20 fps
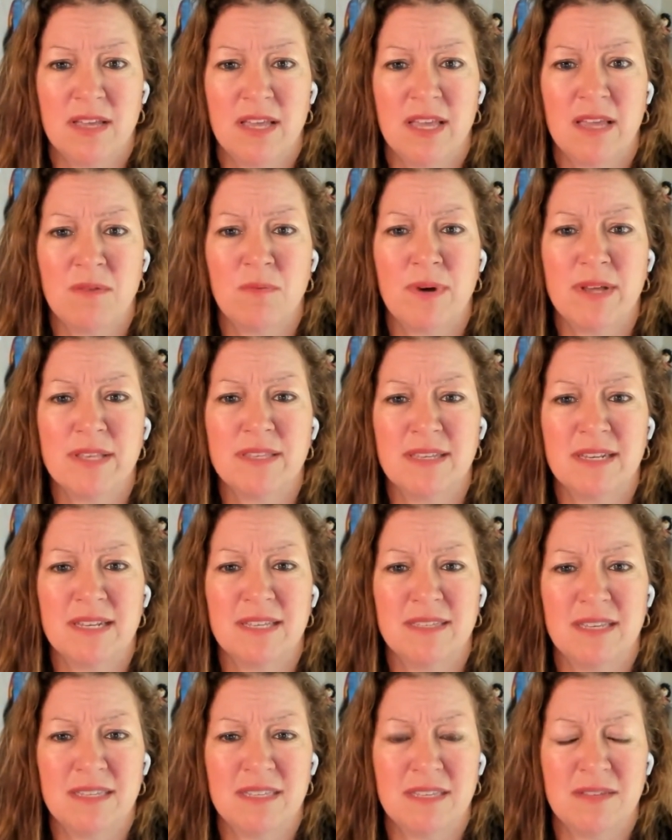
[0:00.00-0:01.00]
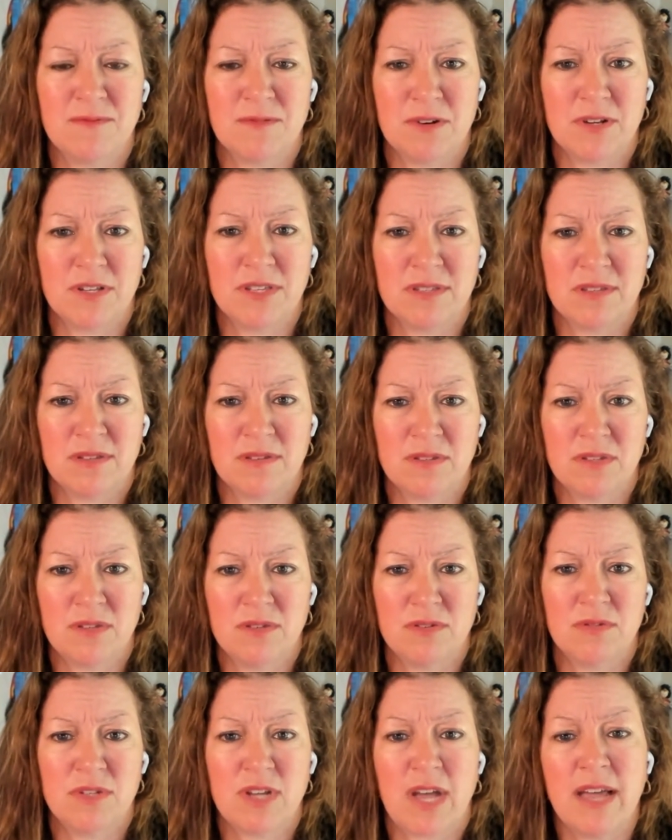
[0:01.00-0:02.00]
it wasn't as easy for us
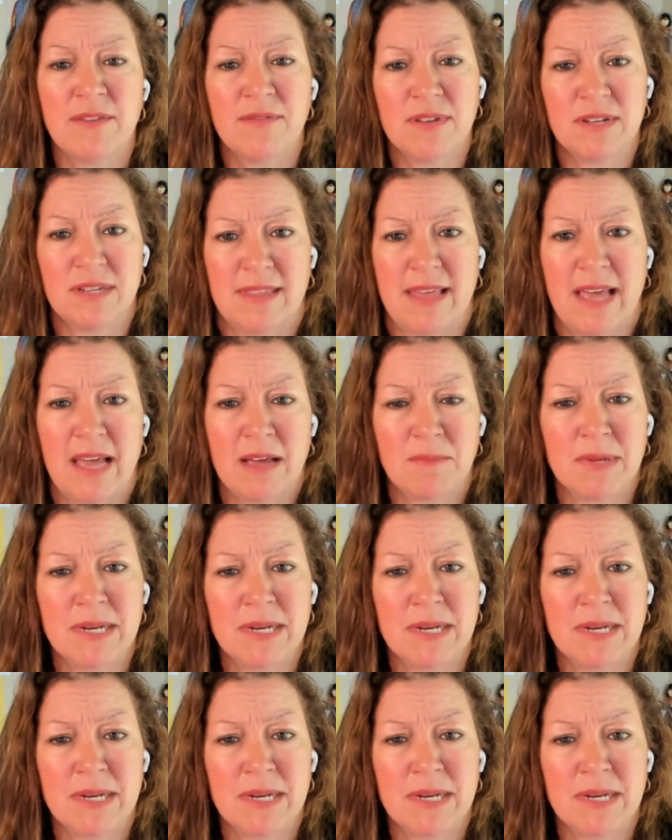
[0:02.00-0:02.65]
to dive into that.